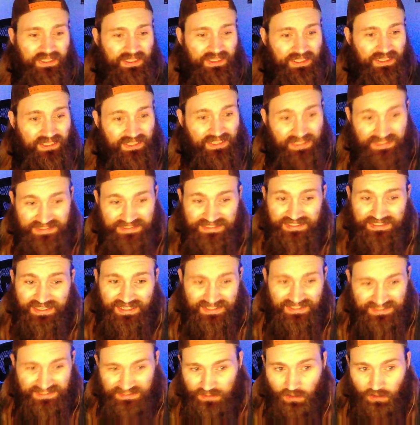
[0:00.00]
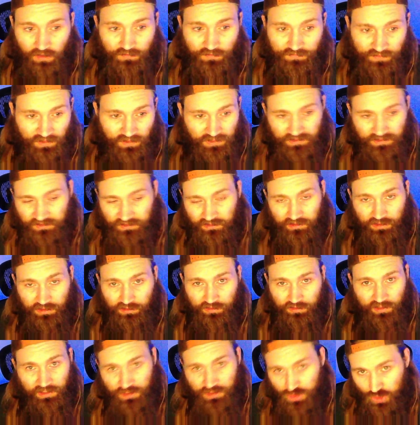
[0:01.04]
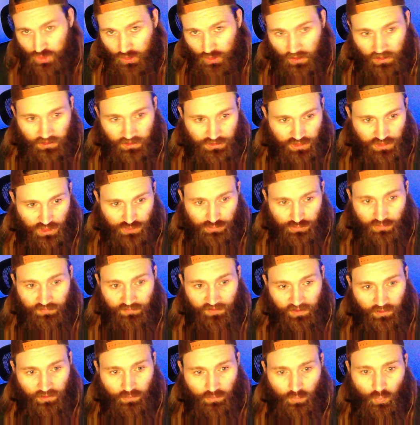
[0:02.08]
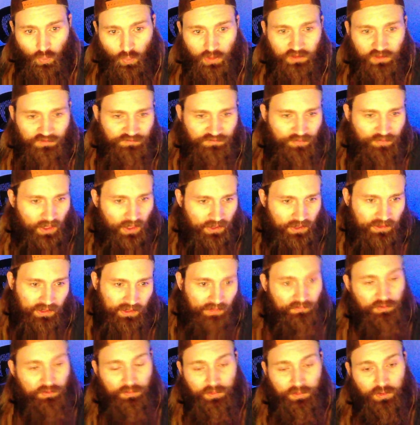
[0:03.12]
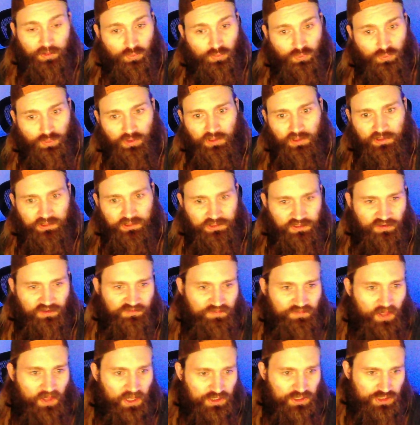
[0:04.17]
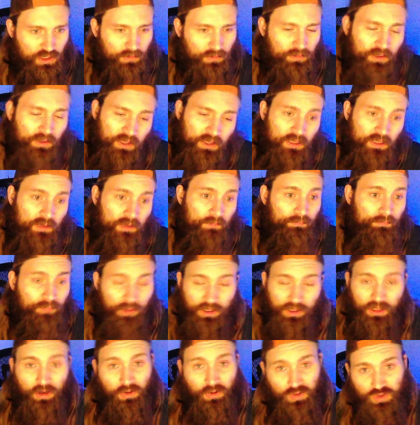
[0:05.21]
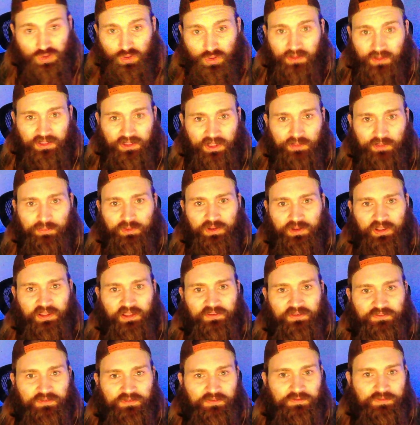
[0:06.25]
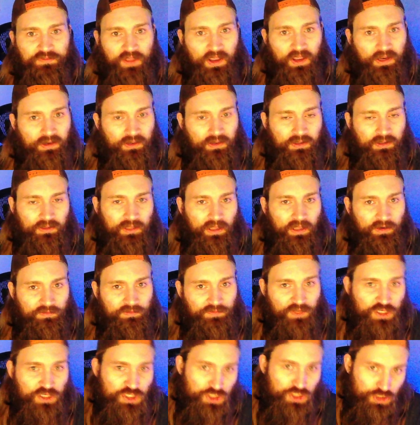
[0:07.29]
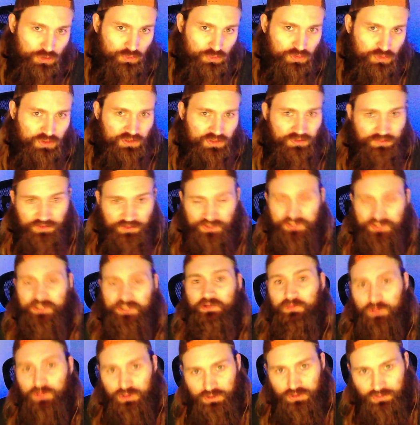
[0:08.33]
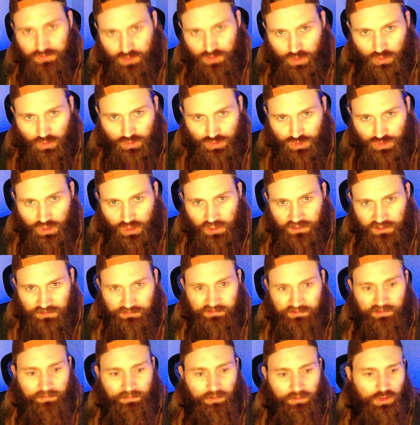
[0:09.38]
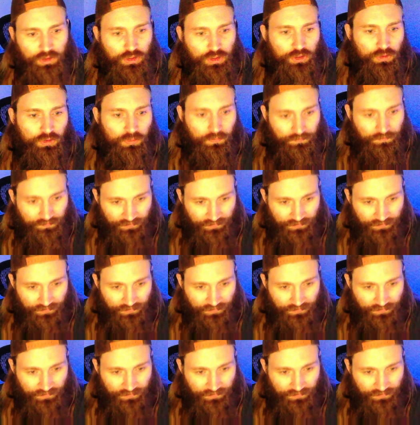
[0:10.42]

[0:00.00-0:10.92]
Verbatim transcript: isn't as tough uh, clearly as uh, Joshua Van would have been. That would have been a really tough matchup, but also I think would have give Van a lot of issues. You've seen what Charles Johnson was able to do